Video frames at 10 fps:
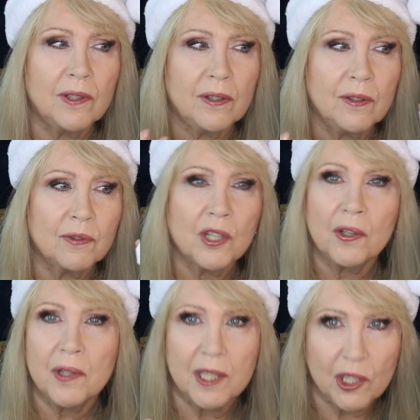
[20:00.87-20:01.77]

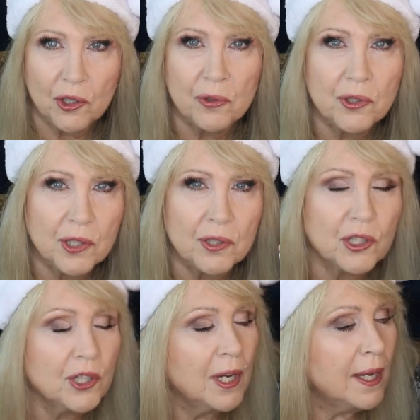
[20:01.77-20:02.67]
utility
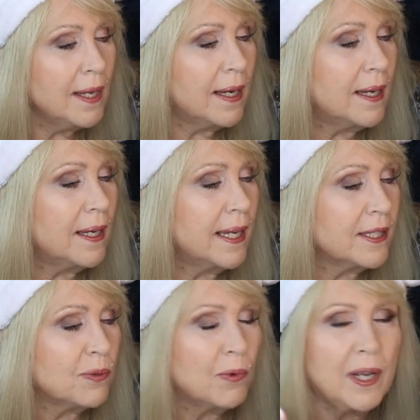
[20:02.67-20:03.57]
usage,
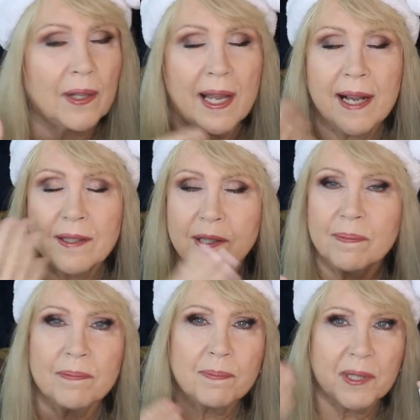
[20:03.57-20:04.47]
as well as
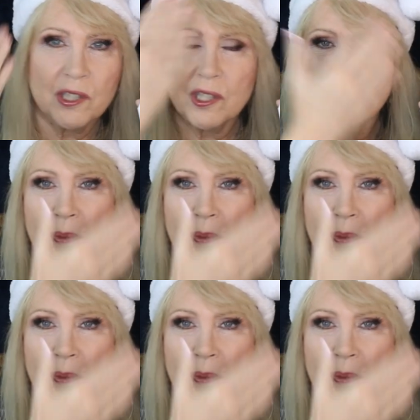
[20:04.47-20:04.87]
But just